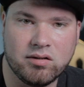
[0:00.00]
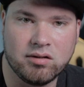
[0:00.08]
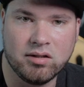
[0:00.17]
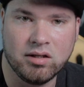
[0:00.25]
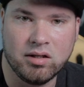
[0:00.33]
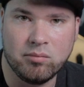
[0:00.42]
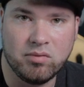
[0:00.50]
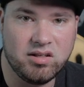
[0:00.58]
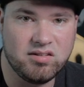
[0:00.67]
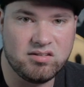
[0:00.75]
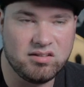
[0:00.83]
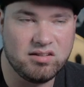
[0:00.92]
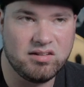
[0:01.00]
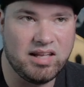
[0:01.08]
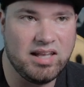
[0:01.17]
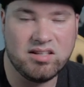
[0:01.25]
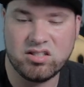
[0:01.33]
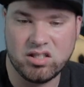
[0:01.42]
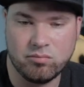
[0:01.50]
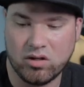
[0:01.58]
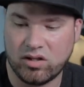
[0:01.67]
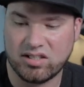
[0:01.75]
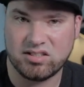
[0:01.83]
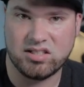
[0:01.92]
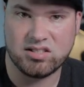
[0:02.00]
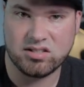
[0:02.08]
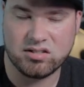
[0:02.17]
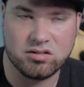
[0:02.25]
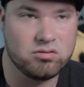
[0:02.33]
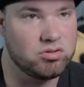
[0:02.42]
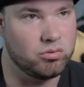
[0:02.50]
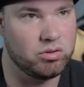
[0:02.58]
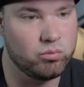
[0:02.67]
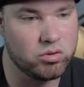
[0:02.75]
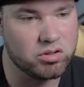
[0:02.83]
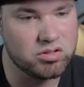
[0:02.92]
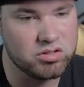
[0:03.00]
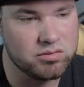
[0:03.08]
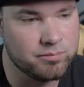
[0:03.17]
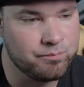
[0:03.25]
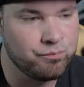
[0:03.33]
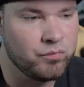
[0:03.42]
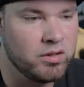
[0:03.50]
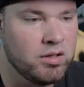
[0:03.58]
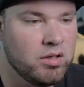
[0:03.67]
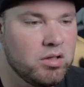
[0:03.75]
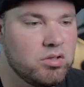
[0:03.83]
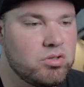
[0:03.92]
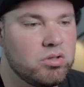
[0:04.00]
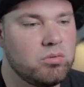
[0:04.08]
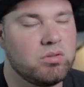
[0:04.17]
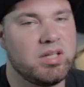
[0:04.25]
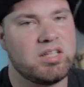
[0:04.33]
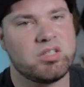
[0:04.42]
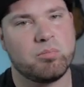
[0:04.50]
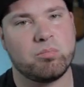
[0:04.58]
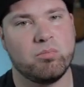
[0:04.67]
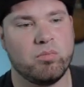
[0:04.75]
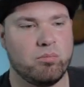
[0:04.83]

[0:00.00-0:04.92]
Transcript: it, because that HTML exists, so it works. So that's a